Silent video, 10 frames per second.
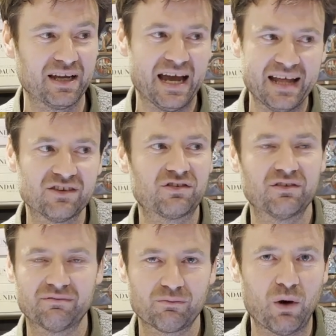hence
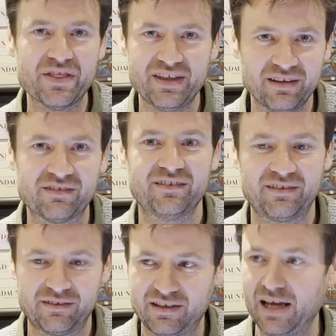why this
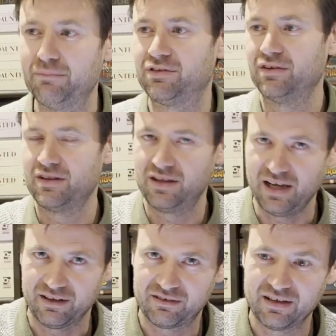tips
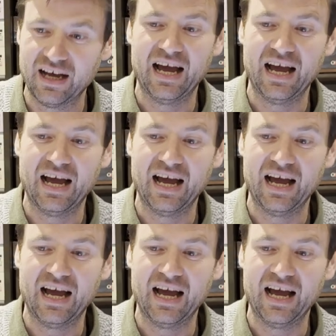this.